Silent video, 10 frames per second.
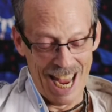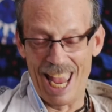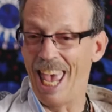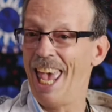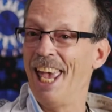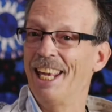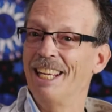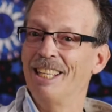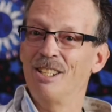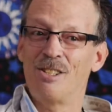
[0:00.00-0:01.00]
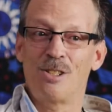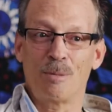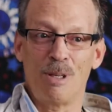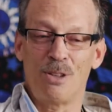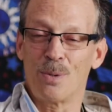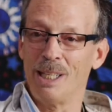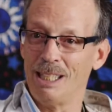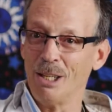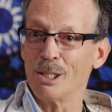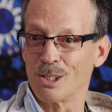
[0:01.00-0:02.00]
And it took me 3
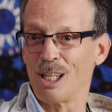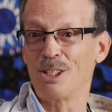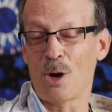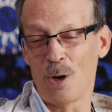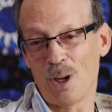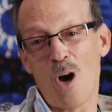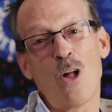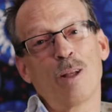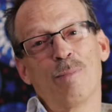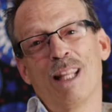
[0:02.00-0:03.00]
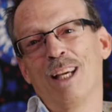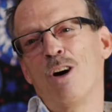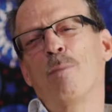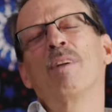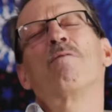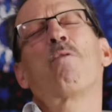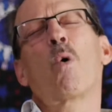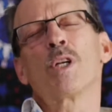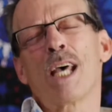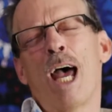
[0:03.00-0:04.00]
years. They started calling me. They called me
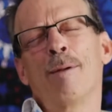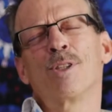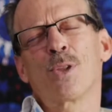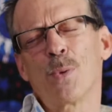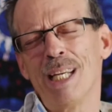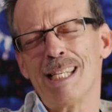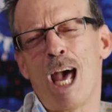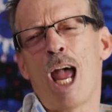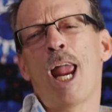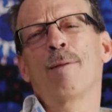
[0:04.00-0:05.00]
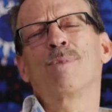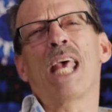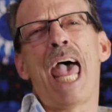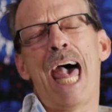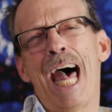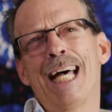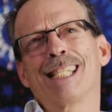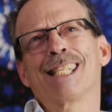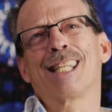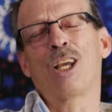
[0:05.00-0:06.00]
4 times, 3 times
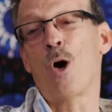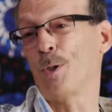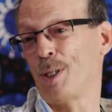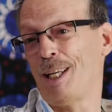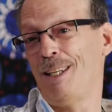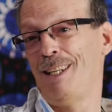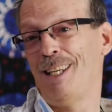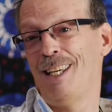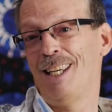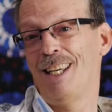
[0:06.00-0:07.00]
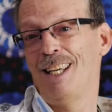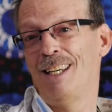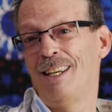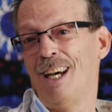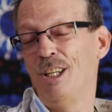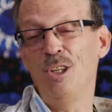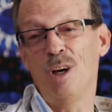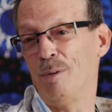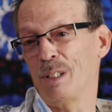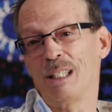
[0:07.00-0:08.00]
as the alternate. I
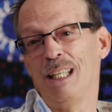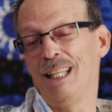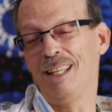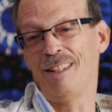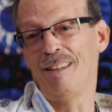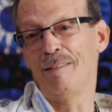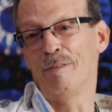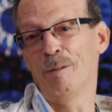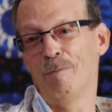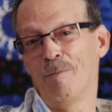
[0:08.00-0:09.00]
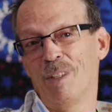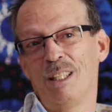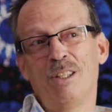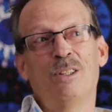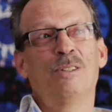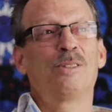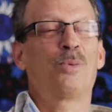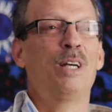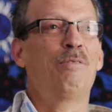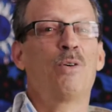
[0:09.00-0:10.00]
knew I wasn't going to get the liver. You go
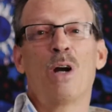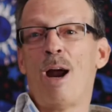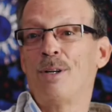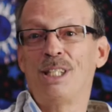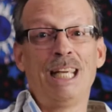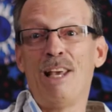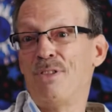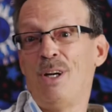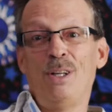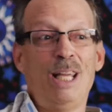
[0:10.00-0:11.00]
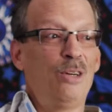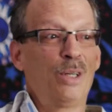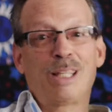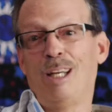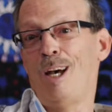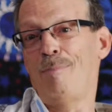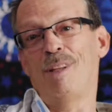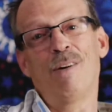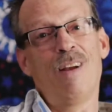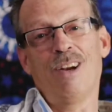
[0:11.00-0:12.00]
24 hours, you get there, they hook you
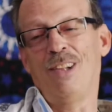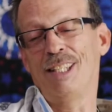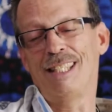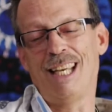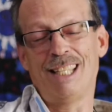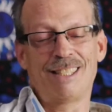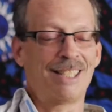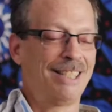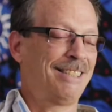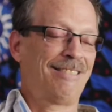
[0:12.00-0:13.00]
up, they run all the tests.